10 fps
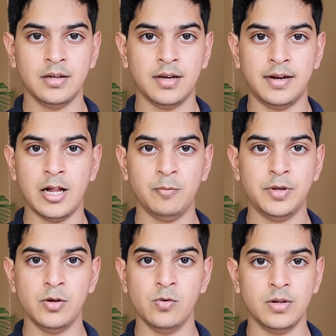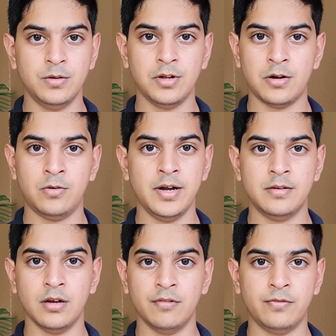can help you
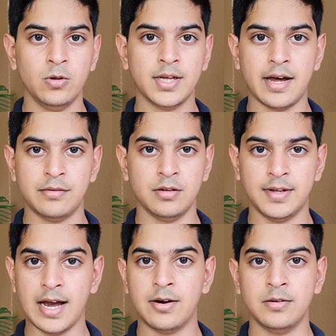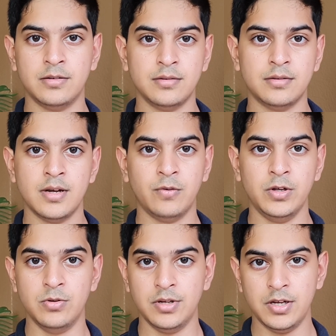generate a full cast of characters for
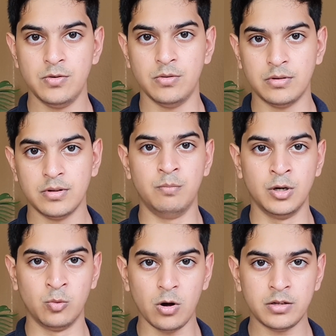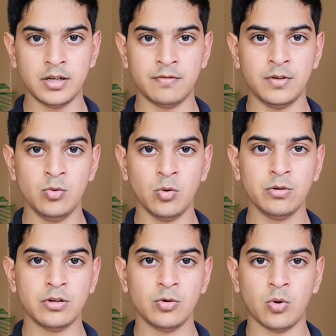you to use. But what if you
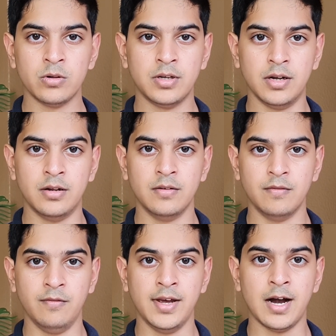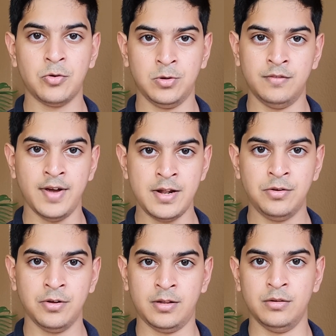also wanted the actual
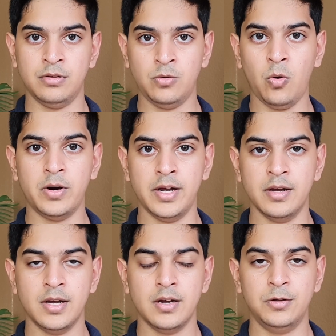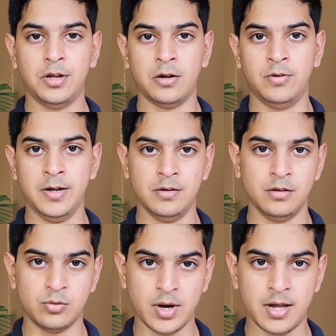adventure and story generated
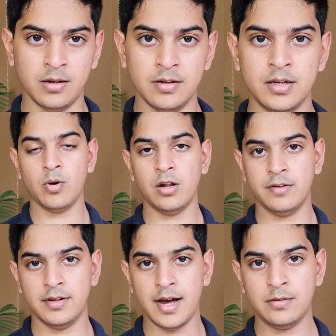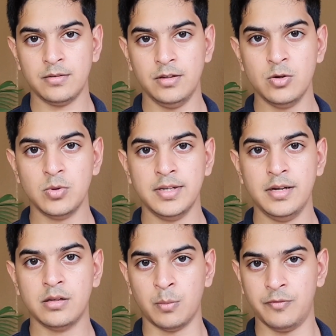as well? Well, for that, you will
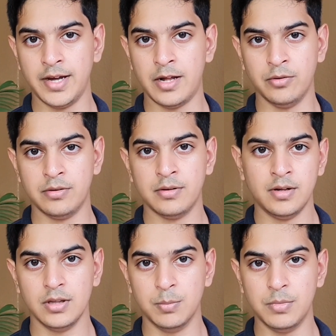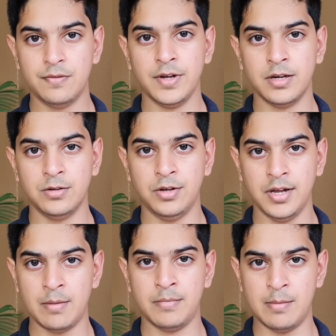need something else. The Mythic
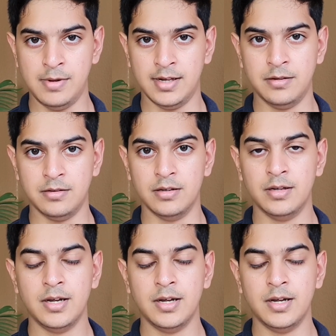GM emulator,